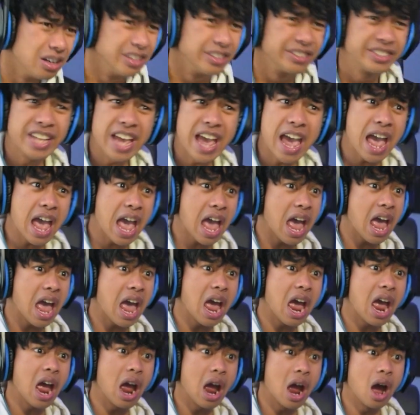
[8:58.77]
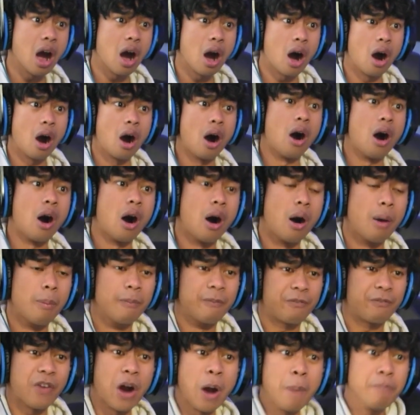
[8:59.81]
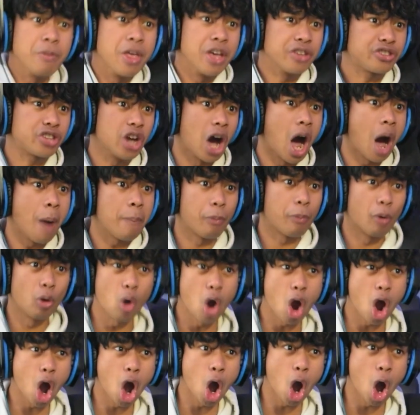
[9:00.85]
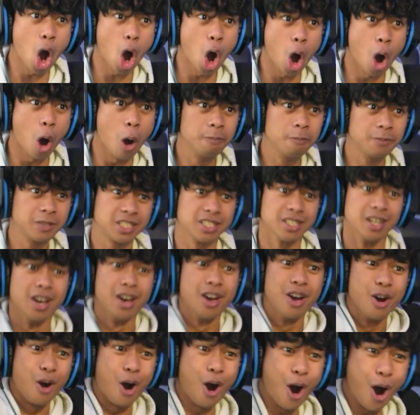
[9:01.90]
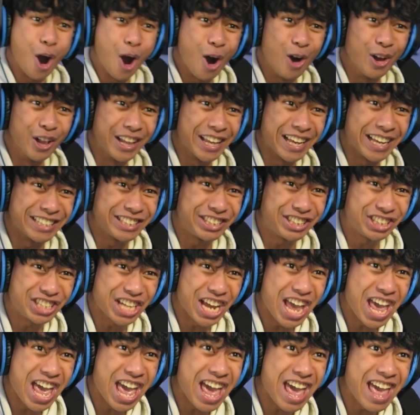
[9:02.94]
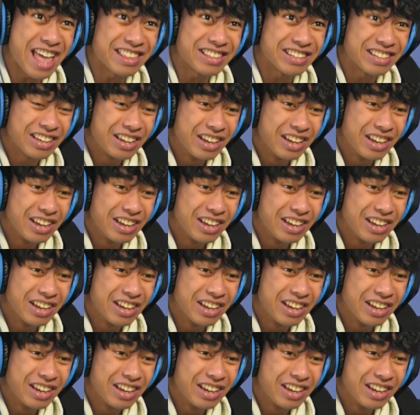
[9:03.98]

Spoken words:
Damn! From the top ropes! Holy shit!